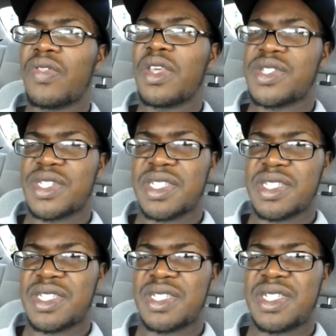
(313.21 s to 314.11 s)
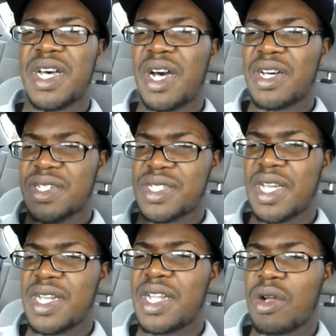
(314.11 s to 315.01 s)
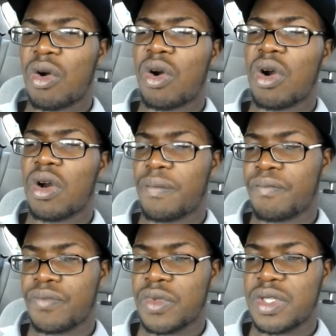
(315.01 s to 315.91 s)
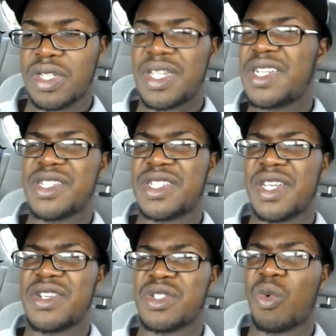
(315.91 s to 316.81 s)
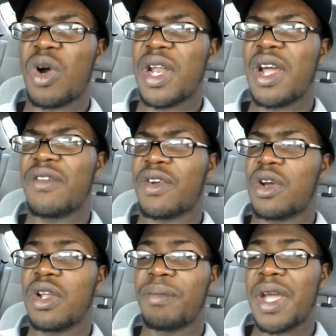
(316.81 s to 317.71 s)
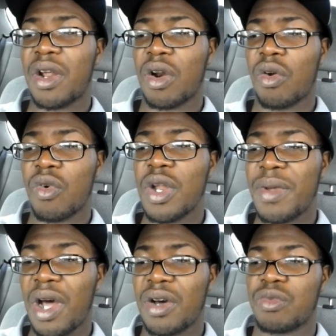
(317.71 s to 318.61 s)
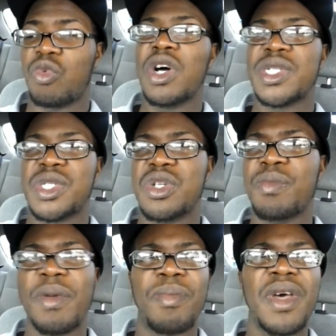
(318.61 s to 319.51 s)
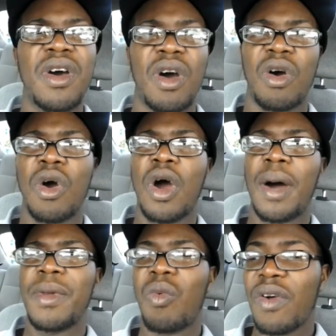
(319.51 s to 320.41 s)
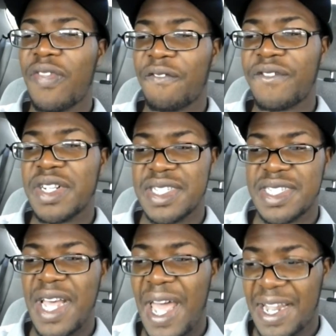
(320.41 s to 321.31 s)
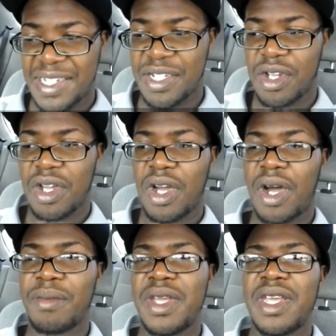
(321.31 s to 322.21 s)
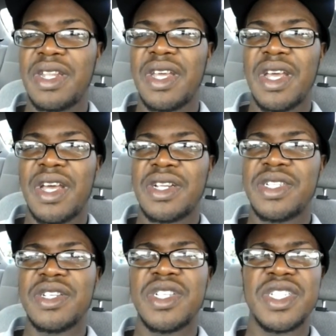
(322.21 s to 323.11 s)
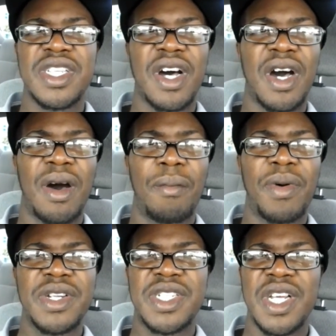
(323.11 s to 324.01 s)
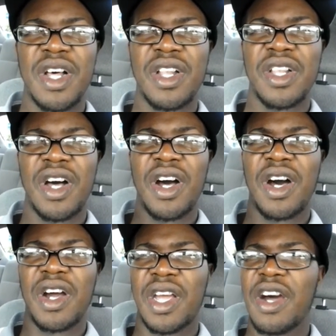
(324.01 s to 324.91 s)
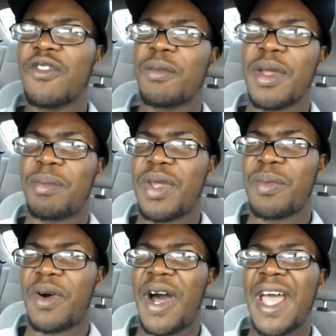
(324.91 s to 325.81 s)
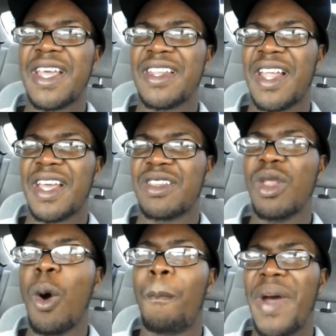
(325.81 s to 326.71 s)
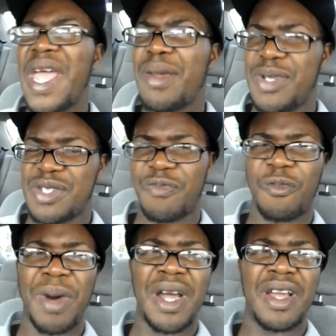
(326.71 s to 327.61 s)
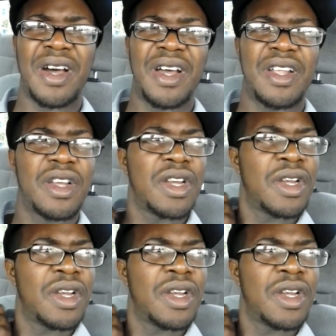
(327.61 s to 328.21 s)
the Senate or the legislators or whatever couldn't make an agreement on one stupid bill. I mean, what the fuck is that? I mean, they're just a bunch of government people acting like little babies, by God.